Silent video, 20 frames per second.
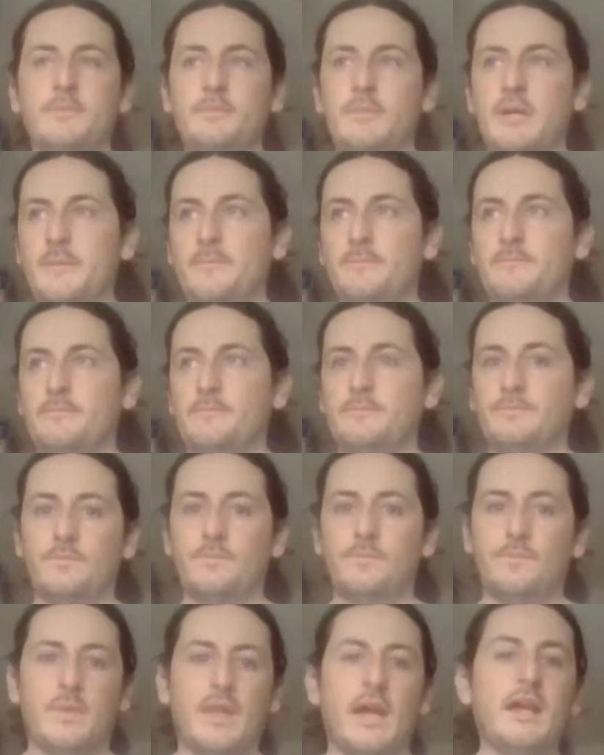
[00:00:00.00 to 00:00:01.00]
But
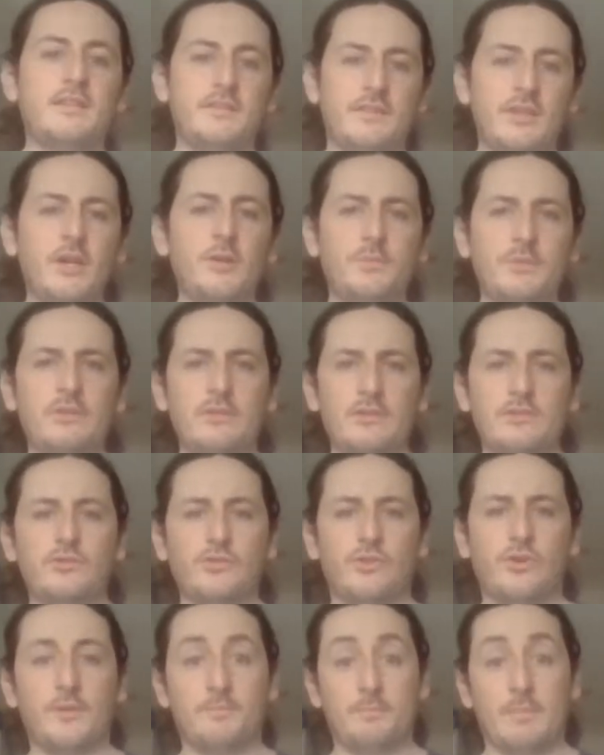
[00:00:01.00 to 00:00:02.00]
I just hope you
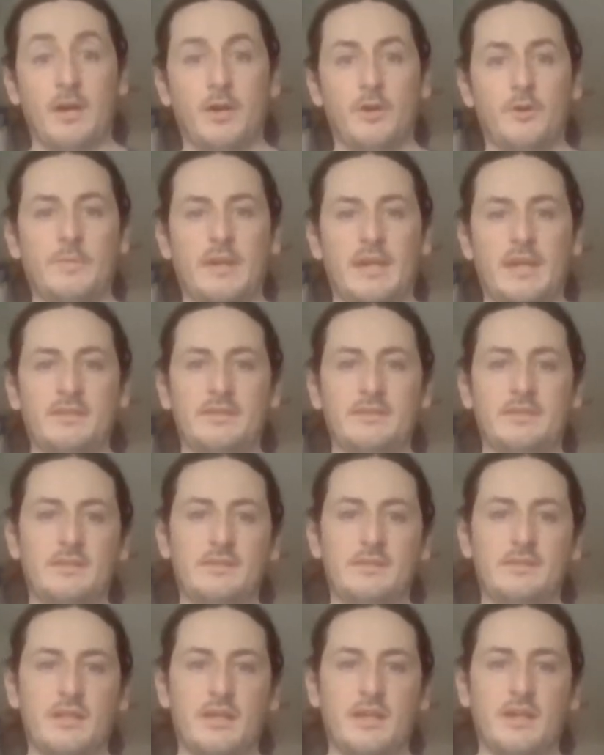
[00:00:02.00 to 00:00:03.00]
enjoy it by all means,
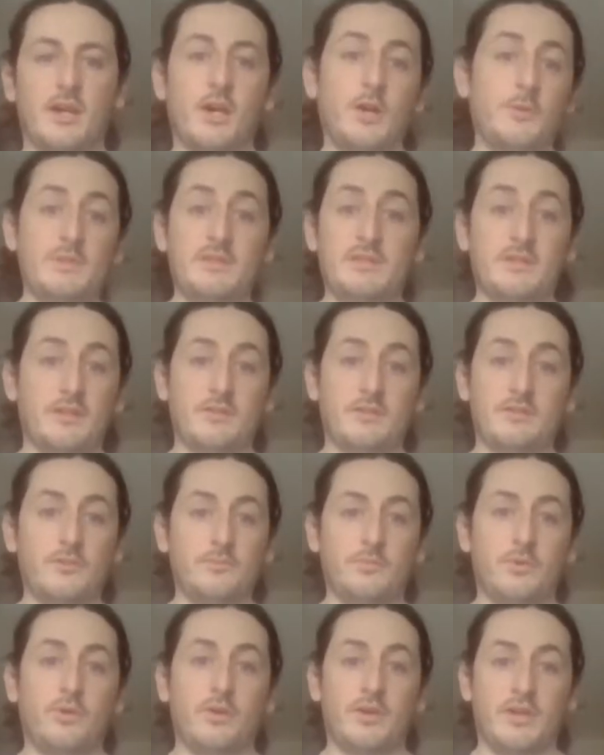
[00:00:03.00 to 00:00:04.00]
and hope it's not
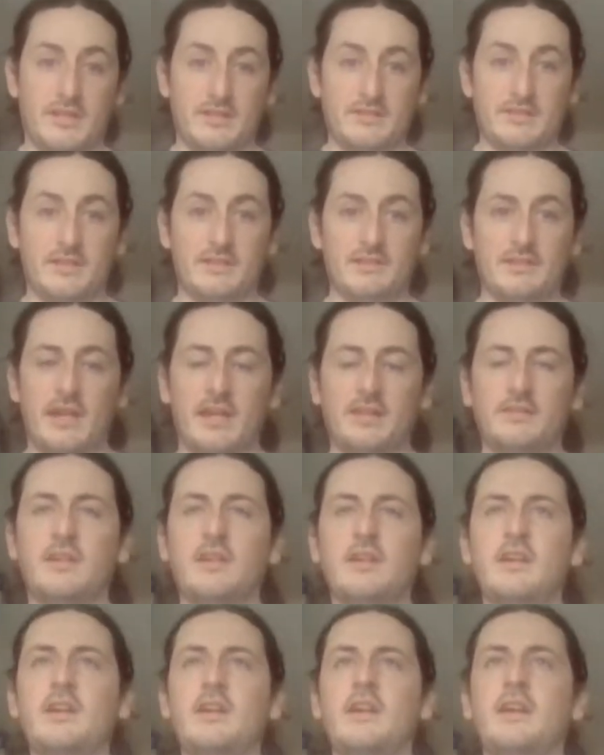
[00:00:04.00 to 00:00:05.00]
too boring, as I
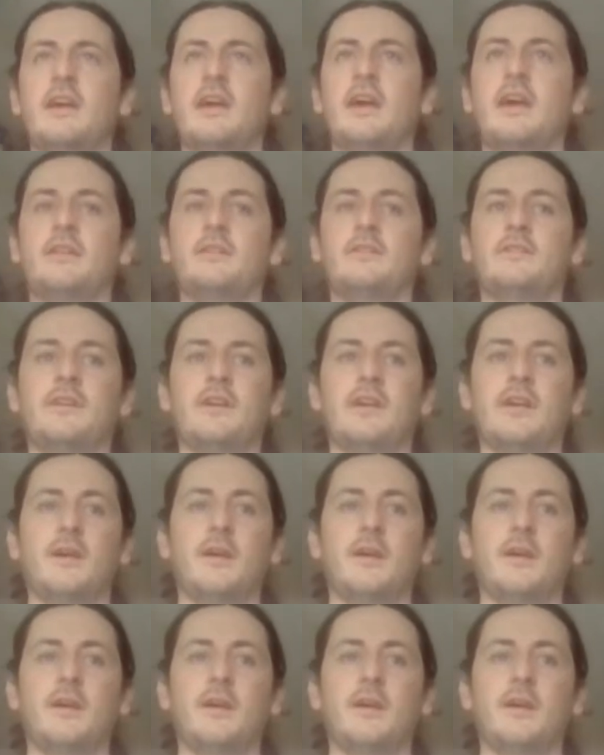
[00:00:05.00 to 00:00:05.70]
said. And